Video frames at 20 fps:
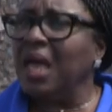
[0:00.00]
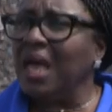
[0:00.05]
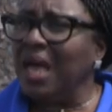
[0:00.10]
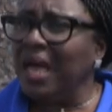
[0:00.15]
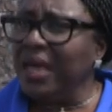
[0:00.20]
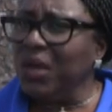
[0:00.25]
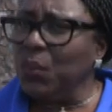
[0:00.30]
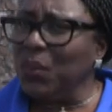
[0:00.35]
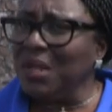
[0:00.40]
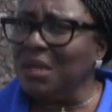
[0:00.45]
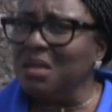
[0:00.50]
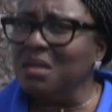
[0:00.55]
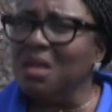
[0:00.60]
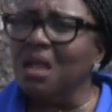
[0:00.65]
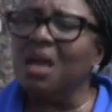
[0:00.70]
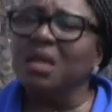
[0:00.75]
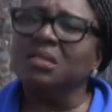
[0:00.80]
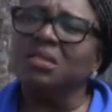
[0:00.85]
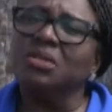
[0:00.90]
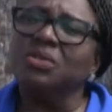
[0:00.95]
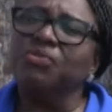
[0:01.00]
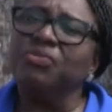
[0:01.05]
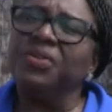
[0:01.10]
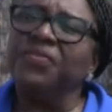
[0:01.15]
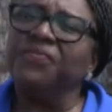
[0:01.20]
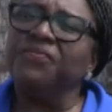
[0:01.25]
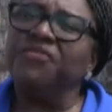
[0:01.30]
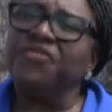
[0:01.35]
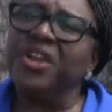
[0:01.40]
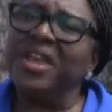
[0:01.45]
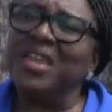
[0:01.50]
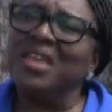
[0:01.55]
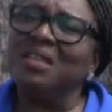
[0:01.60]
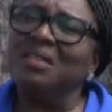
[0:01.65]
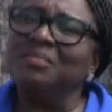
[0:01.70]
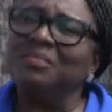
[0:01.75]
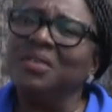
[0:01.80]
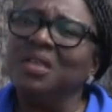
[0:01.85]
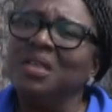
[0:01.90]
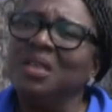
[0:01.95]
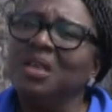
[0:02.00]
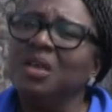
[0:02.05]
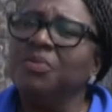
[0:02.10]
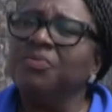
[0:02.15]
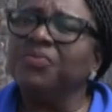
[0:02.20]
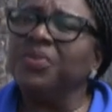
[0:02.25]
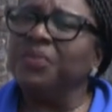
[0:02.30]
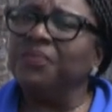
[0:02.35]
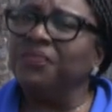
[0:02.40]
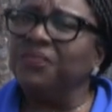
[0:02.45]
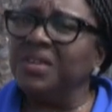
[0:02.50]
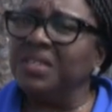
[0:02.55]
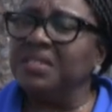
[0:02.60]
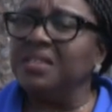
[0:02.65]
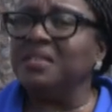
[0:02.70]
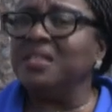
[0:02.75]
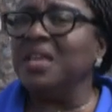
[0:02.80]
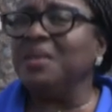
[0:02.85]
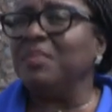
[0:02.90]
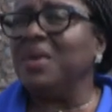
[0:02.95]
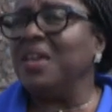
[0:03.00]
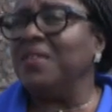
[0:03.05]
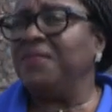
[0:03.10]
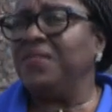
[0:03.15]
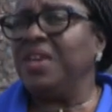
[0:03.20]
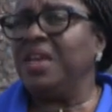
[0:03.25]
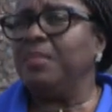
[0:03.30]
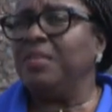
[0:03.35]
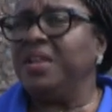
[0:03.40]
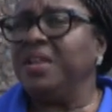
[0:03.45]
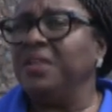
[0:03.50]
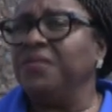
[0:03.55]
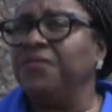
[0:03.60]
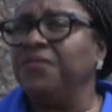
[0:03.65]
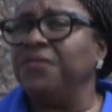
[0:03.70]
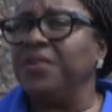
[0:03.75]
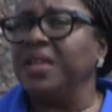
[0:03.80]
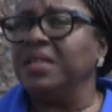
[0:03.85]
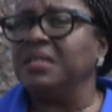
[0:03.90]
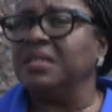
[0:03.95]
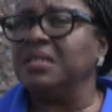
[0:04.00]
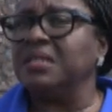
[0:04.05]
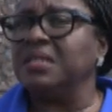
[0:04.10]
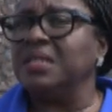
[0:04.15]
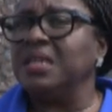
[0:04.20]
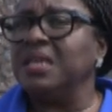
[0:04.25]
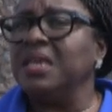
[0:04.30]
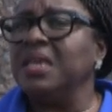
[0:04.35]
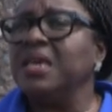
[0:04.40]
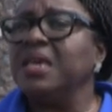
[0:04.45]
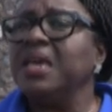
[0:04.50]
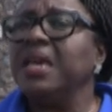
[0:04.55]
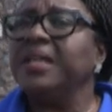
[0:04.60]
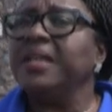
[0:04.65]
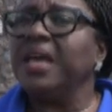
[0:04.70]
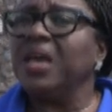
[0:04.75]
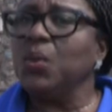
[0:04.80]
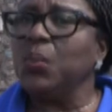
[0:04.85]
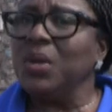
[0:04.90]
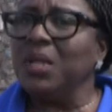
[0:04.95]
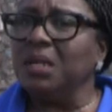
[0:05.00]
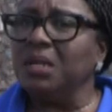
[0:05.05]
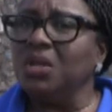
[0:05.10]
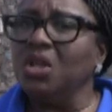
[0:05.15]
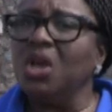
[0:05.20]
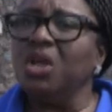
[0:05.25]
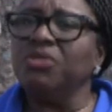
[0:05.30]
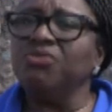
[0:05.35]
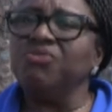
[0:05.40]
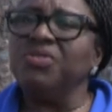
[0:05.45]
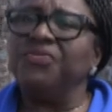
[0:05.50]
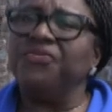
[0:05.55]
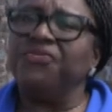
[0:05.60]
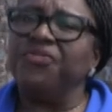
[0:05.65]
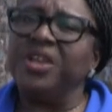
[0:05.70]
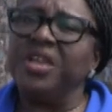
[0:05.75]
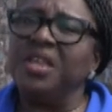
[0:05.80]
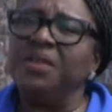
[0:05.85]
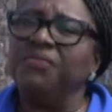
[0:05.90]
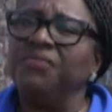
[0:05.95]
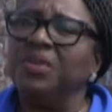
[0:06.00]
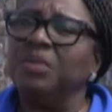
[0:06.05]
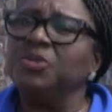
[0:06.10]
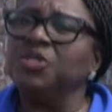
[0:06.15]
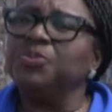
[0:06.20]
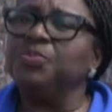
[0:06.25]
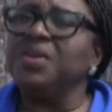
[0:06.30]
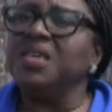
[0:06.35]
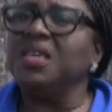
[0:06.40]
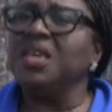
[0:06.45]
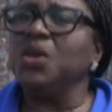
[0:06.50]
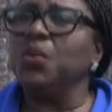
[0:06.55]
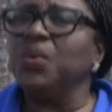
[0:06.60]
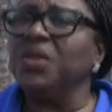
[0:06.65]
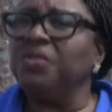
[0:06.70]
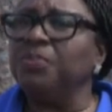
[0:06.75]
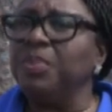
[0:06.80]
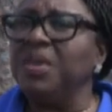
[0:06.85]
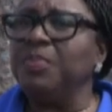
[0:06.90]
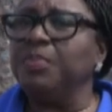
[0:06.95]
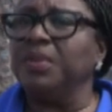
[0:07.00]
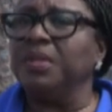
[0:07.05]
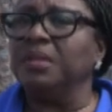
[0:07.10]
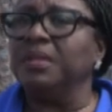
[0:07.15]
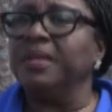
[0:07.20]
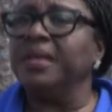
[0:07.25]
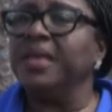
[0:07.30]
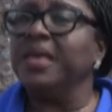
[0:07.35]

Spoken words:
I will not refrain from visiting my family and friends, and I will not refrain from speaking with people,